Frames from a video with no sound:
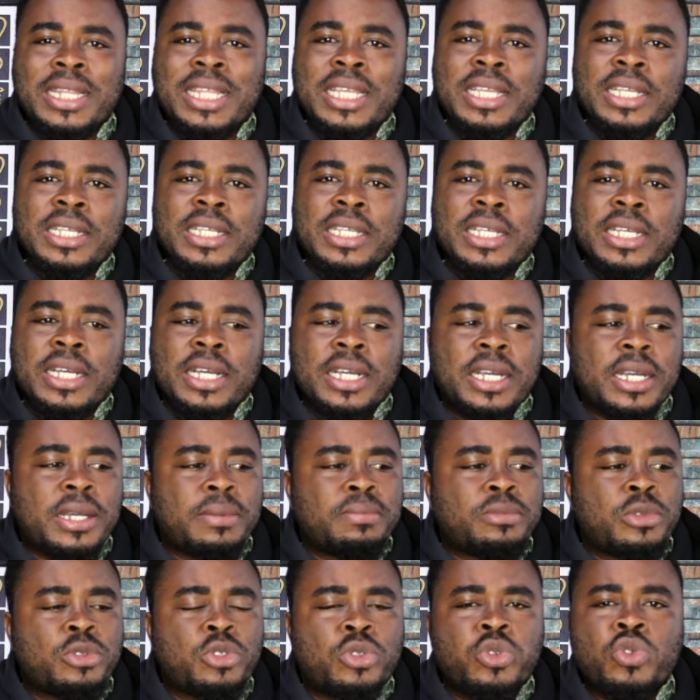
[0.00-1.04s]
I think
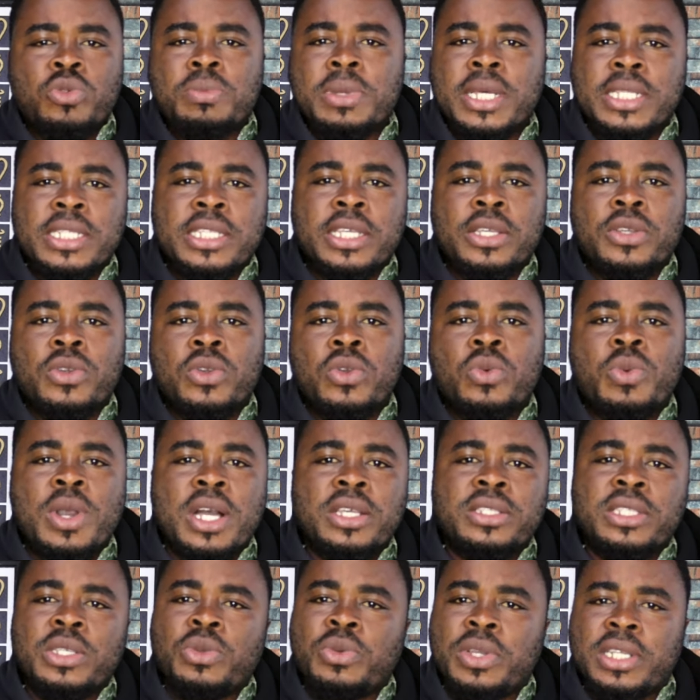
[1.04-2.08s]
2 months ago,
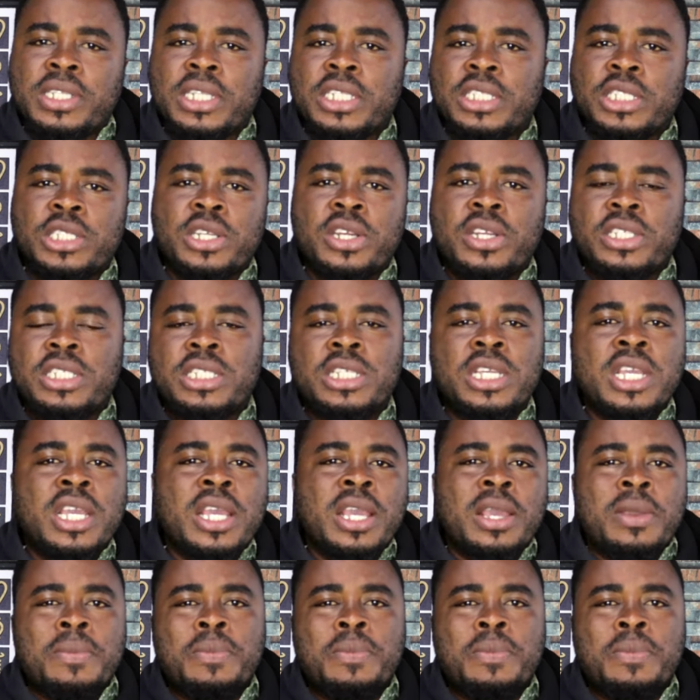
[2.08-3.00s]
while they were in the church,